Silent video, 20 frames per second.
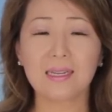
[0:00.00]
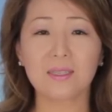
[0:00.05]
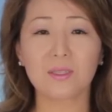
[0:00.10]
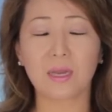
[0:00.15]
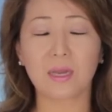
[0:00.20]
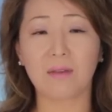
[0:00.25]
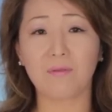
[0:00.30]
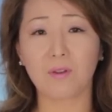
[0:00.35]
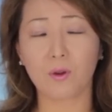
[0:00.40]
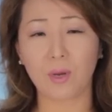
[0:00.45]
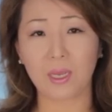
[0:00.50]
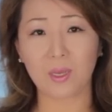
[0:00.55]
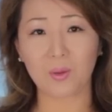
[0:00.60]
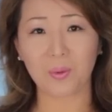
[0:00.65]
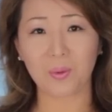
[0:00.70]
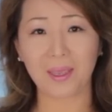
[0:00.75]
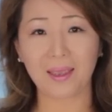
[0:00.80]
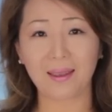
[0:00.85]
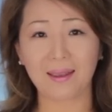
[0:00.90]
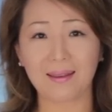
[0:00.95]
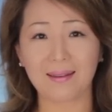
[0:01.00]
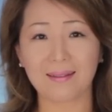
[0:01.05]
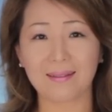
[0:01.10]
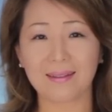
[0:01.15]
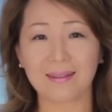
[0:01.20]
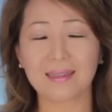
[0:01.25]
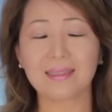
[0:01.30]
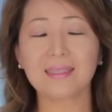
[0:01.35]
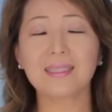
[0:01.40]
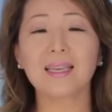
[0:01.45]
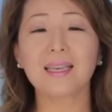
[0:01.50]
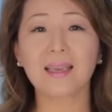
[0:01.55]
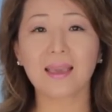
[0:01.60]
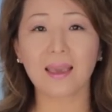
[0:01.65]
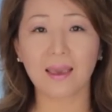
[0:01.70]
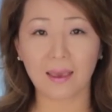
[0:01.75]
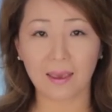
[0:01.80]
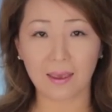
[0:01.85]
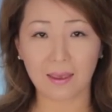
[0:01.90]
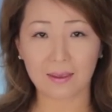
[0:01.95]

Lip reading: So have a great week and take care.